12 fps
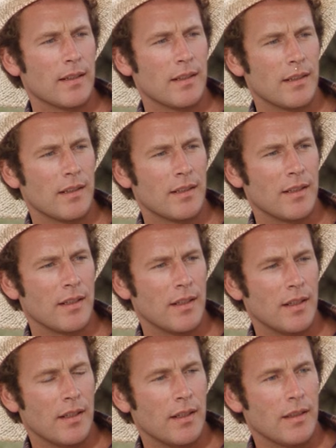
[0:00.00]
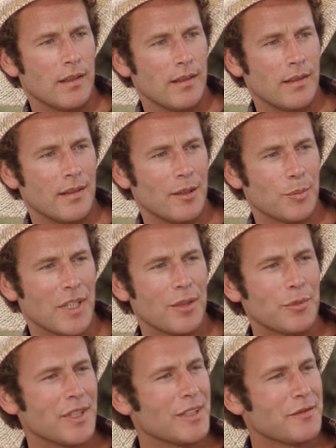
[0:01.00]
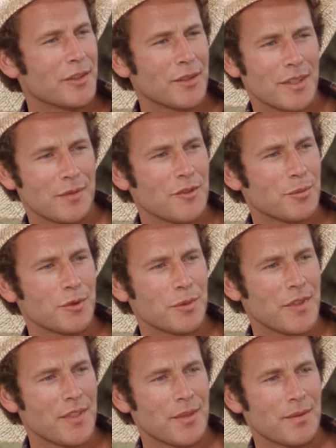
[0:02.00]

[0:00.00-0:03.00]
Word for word: the ghost of Sue Ellen's paramour Dusty Farlow, who died in a plane